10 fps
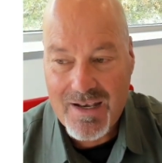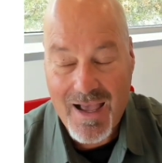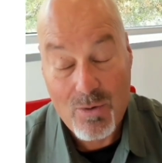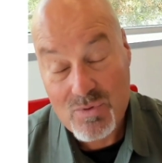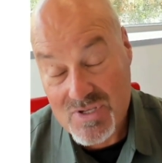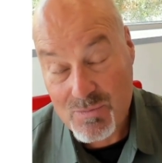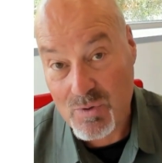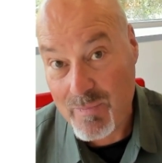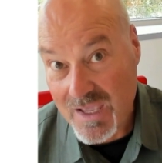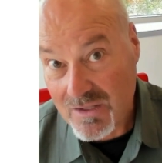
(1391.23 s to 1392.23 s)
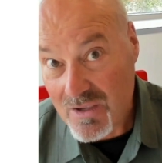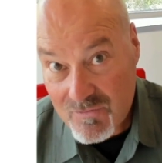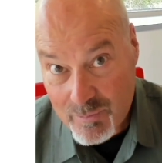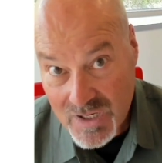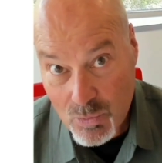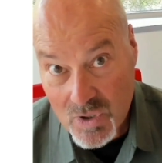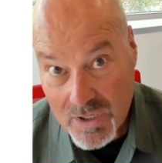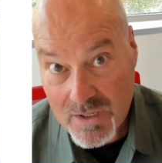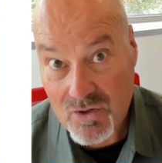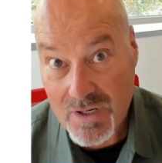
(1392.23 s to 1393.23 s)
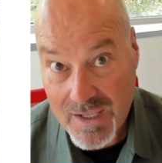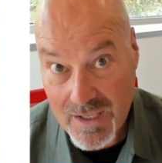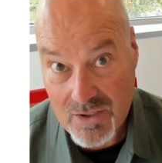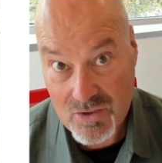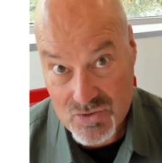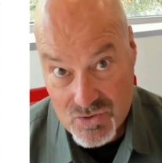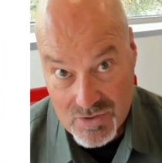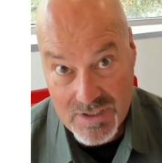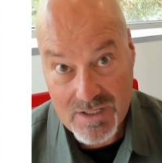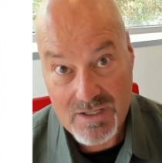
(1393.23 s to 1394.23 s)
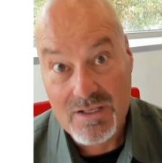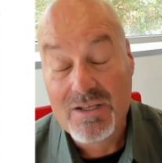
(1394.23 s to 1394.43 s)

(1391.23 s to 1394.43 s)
I was able to make enough money working Hurricane Katrina